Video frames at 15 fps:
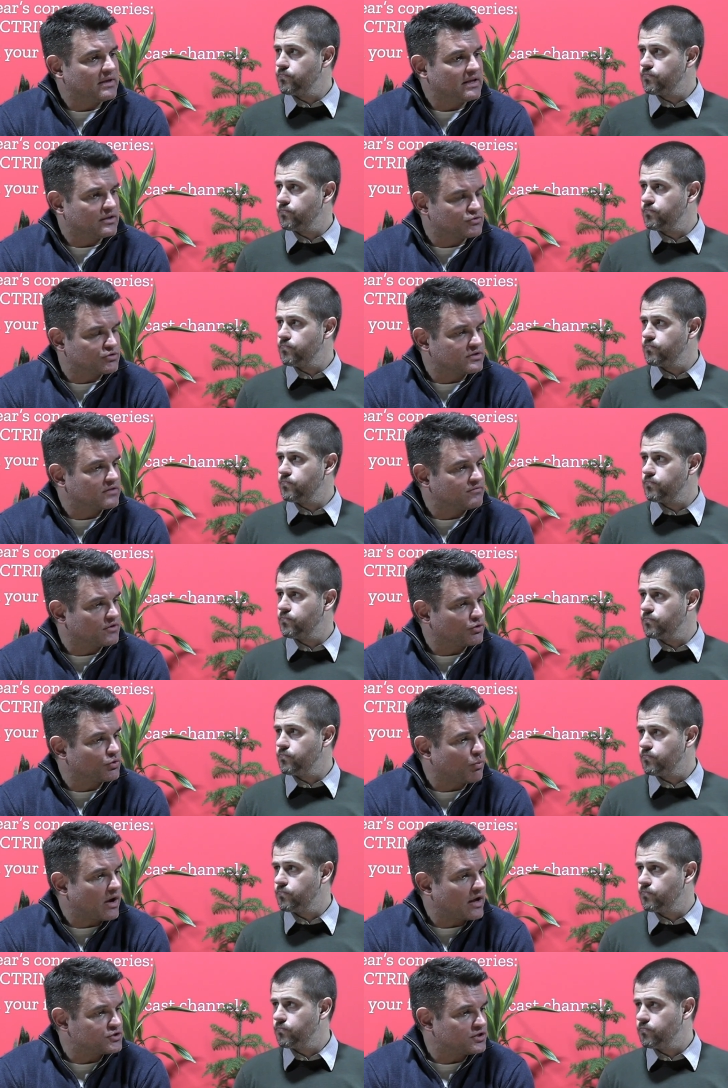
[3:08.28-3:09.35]
Speaker 1: interesting
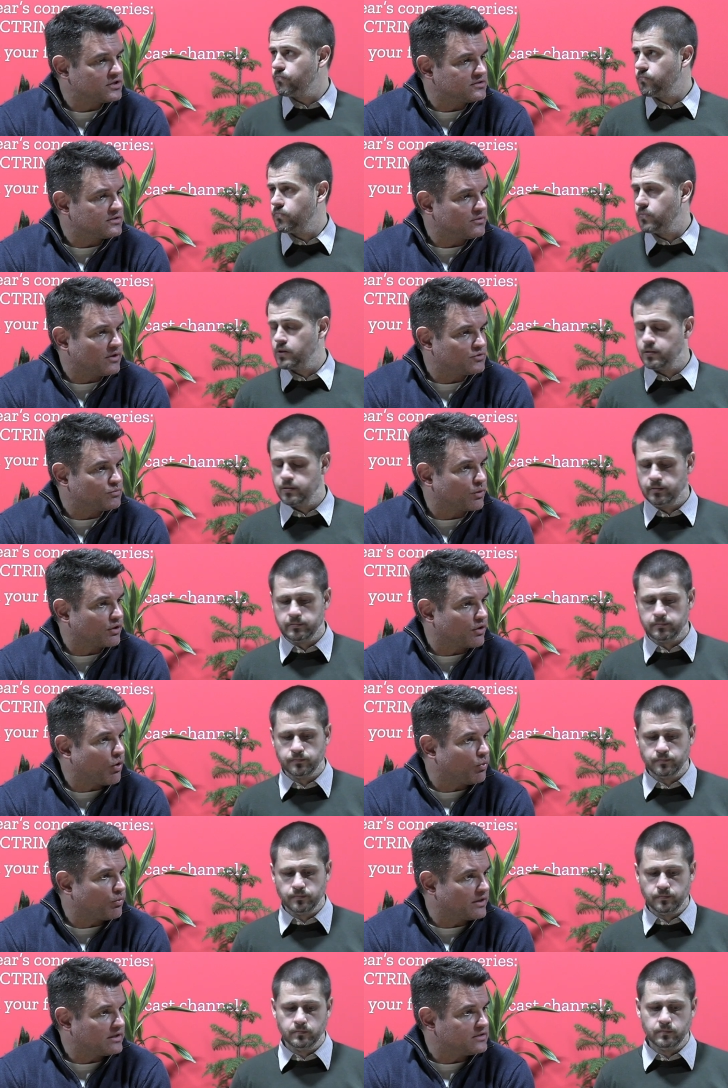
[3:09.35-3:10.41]
field to watch, as
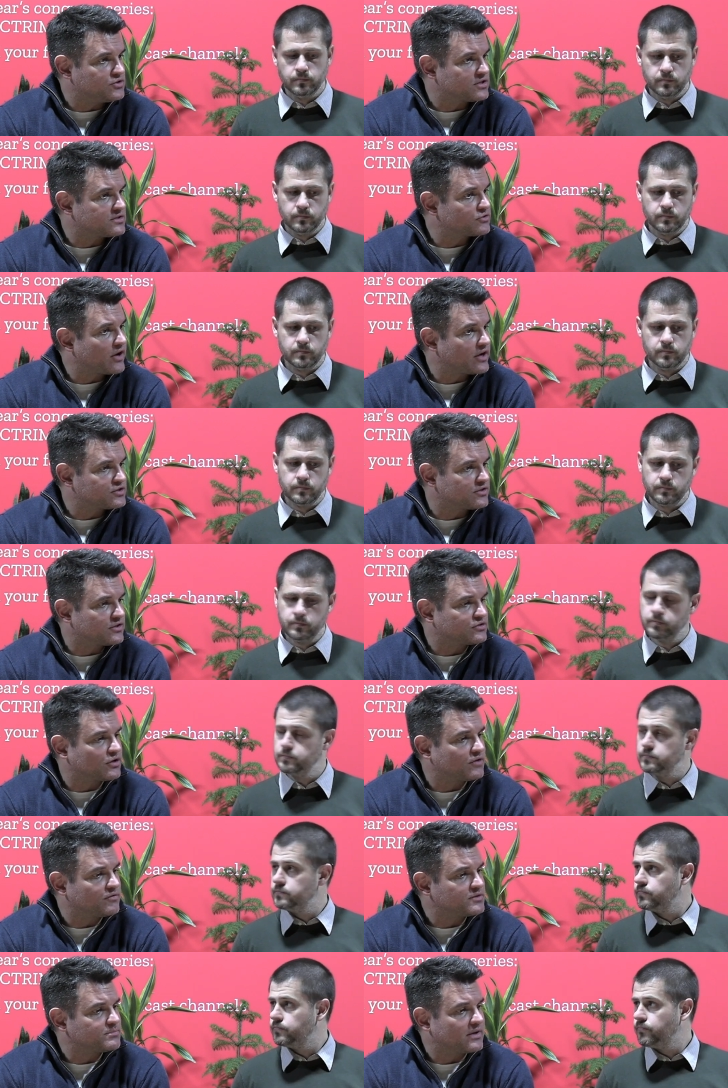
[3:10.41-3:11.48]
we're only just scratching the
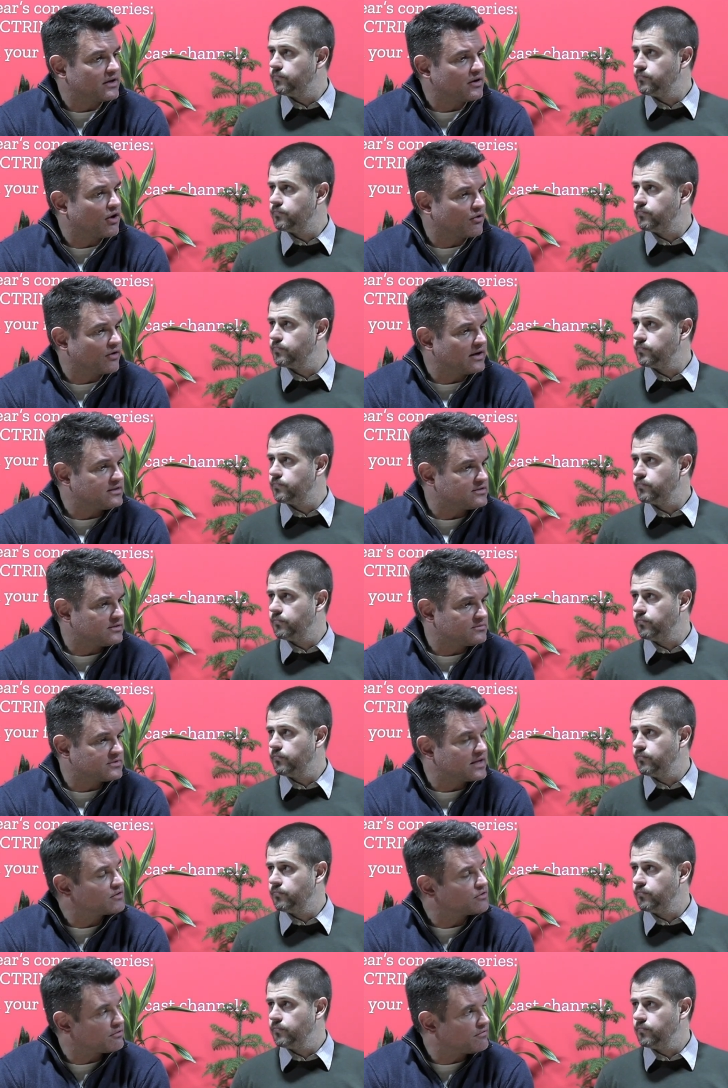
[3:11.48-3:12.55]
surface, but it already
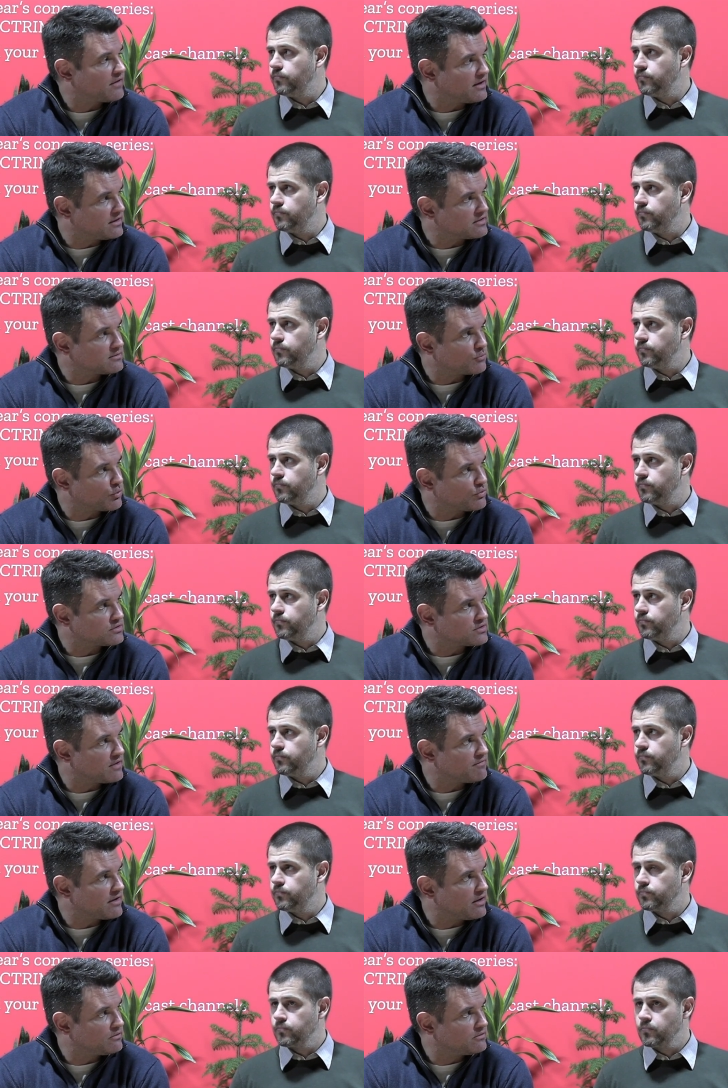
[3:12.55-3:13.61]
seems like they're finding some cool
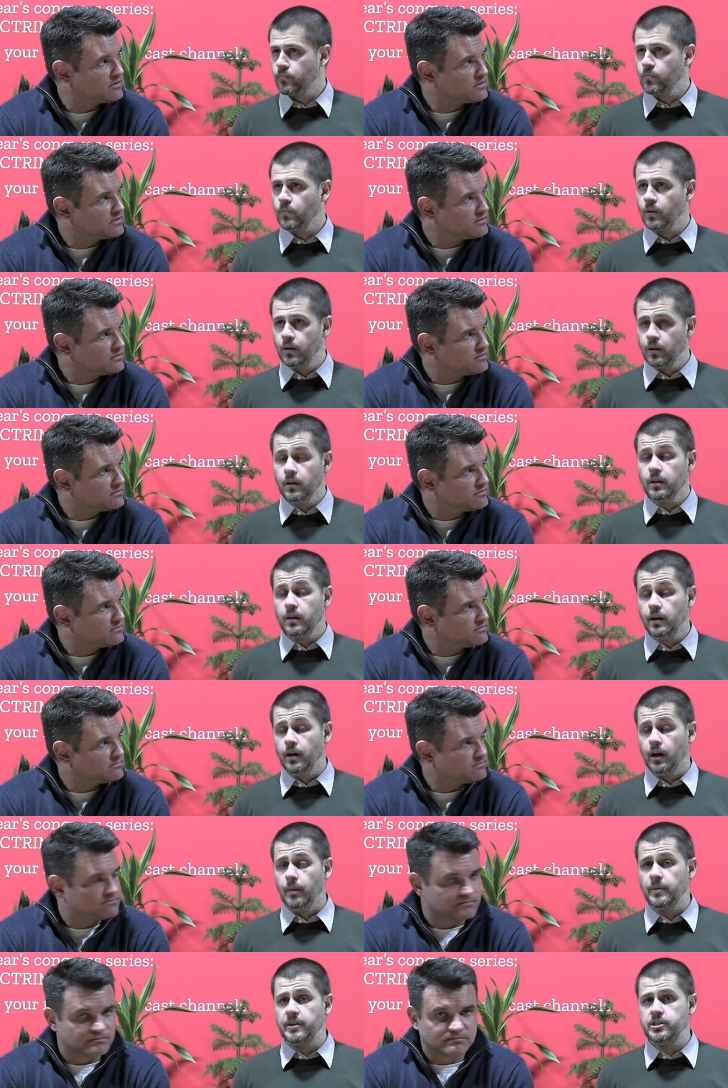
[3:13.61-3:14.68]
stuff out.
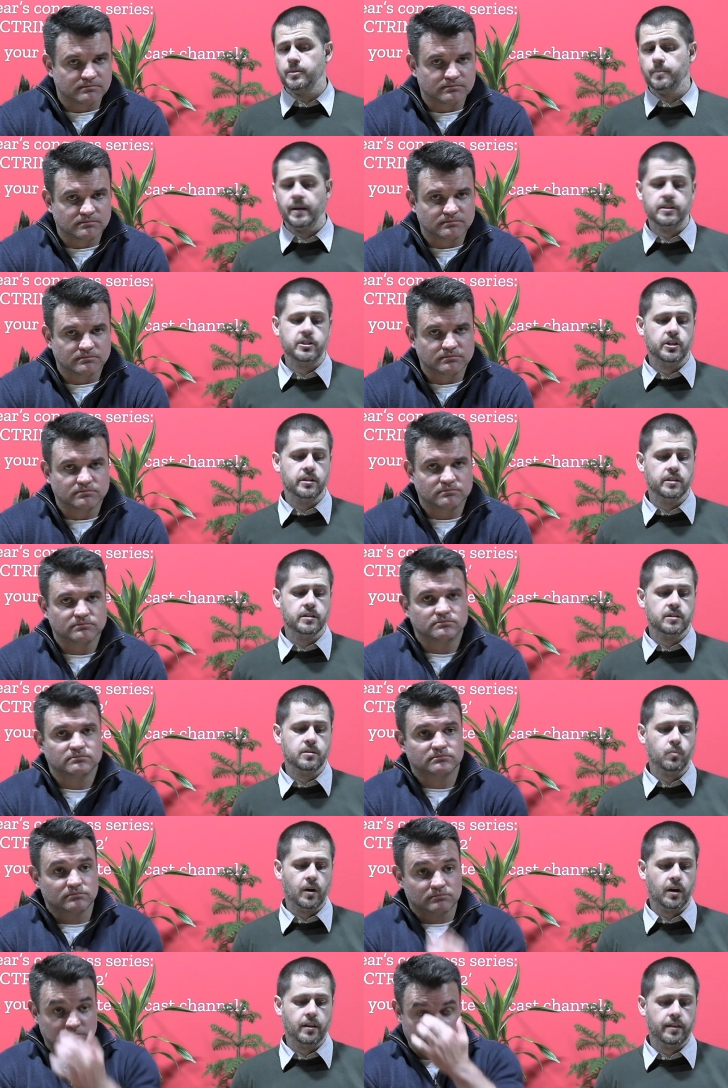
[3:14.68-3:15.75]
Speaker 2: Yeah, I mean,
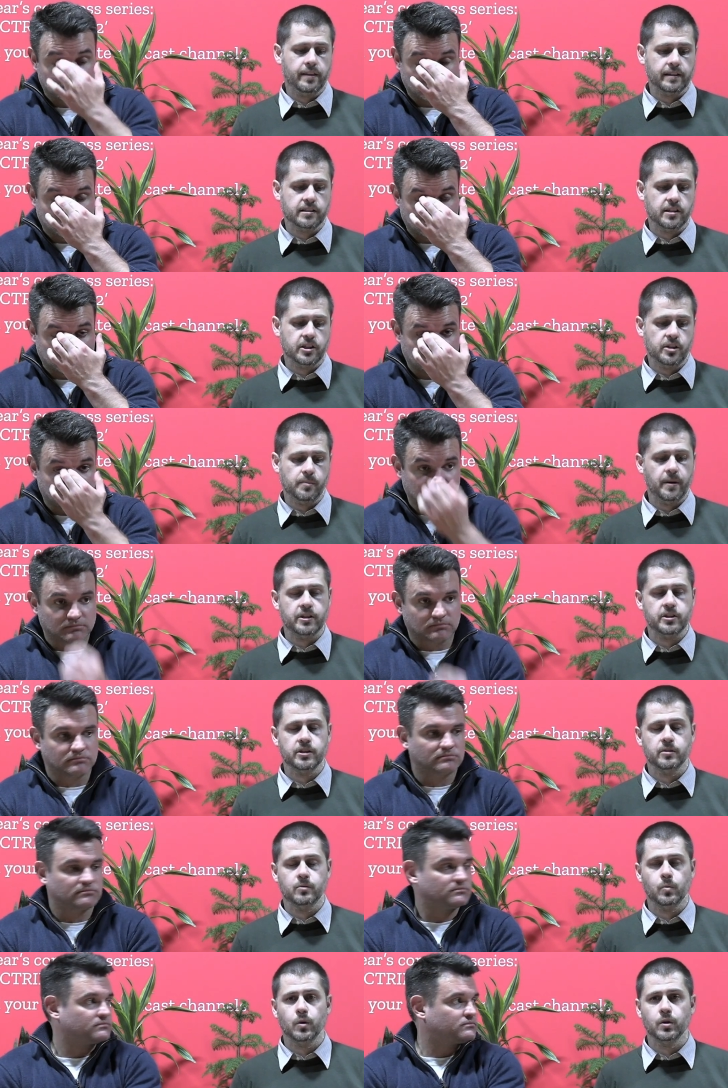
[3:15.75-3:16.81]
one of the things that she
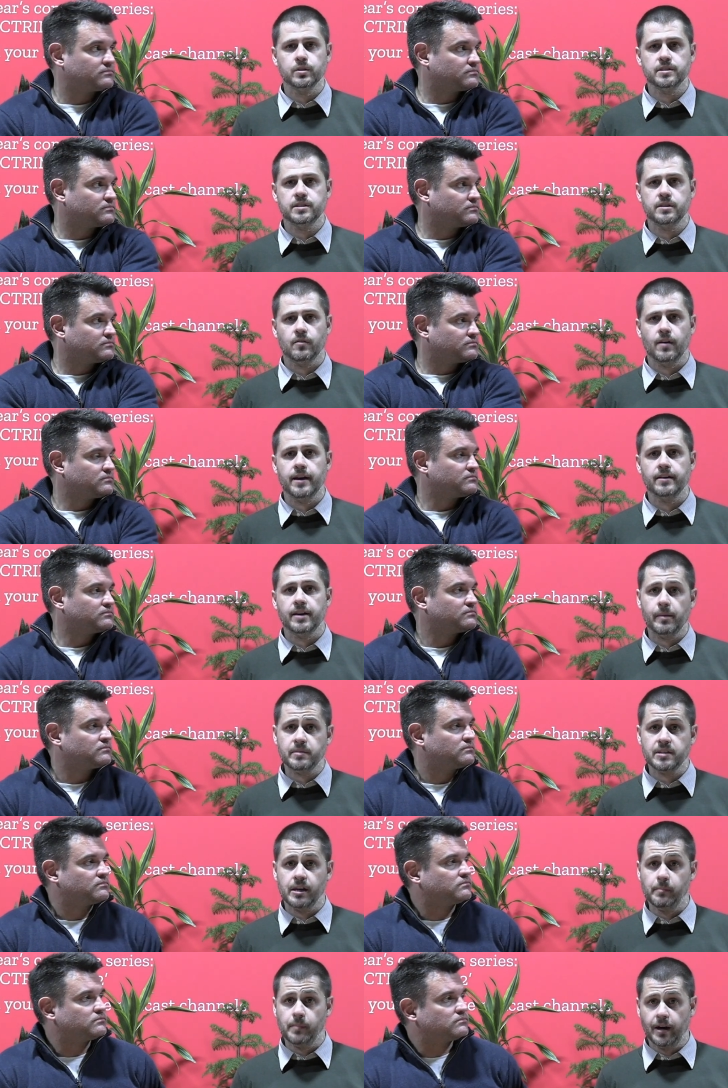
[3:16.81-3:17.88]
mentioned was around
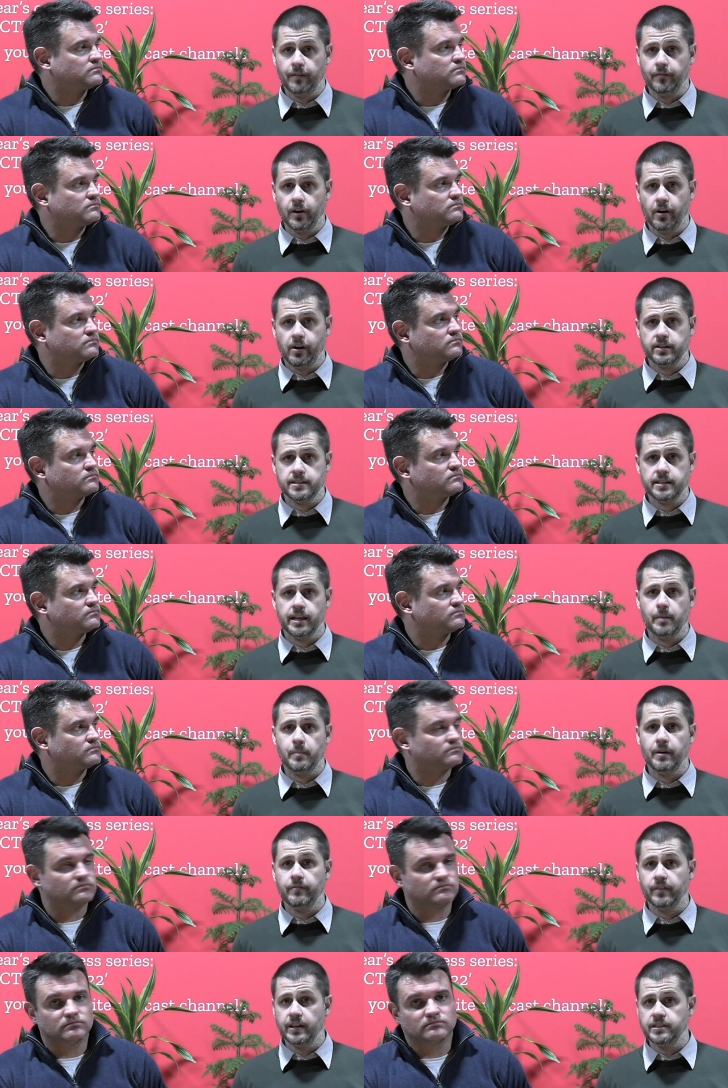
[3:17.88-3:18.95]
Epstein-Barr virus,
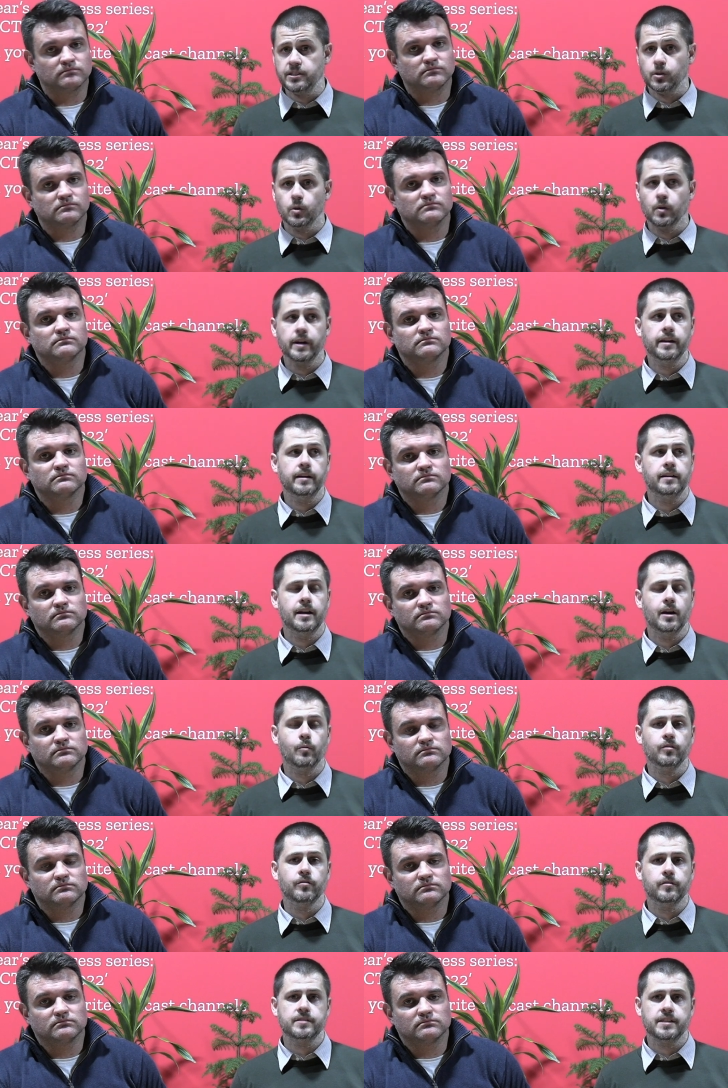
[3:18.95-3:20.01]
the EBV story. Now, we've